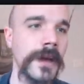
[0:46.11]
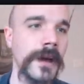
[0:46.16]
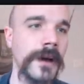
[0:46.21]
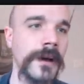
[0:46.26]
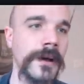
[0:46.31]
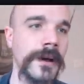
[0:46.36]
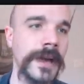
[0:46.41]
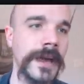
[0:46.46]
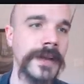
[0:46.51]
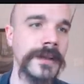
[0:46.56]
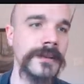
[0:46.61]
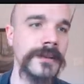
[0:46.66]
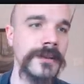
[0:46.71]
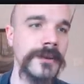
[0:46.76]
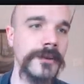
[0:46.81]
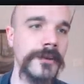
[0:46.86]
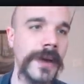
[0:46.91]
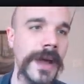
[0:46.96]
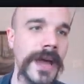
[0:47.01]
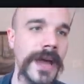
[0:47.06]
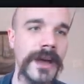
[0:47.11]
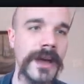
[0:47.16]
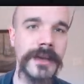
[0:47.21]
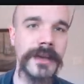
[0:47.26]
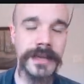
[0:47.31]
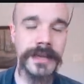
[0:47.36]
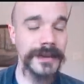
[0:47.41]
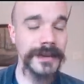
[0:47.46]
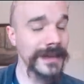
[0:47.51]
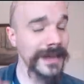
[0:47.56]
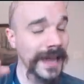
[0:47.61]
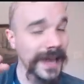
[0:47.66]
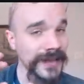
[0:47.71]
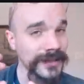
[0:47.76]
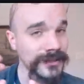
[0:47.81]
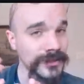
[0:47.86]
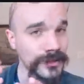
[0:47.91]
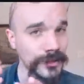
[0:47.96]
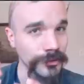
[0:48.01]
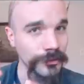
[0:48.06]
uh, and you have it
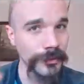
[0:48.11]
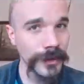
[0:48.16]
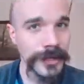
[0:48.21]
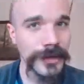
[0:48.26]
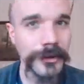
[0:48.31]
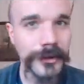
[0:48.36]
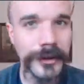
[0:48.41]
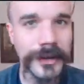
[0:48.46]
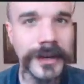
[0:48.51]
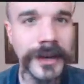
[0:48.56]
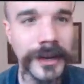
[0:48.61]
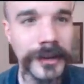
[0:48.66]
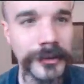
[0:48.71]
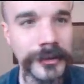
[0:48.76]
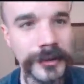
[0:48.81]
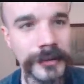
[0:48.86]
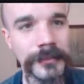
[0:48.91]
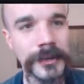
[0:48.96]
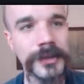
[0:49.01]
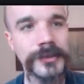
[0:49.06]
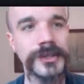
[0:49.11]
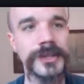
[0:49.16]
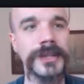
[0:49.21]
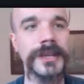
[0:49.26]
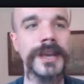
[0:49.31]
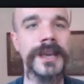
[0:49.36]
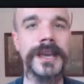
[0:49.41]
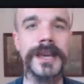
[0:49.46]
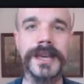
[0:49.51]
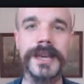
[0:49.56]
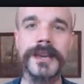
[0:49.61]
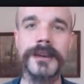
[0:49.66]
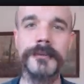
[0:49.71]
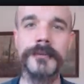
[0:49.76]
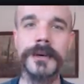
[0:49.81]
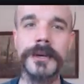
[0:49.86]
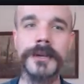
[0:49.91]
has to render a colored emoji, it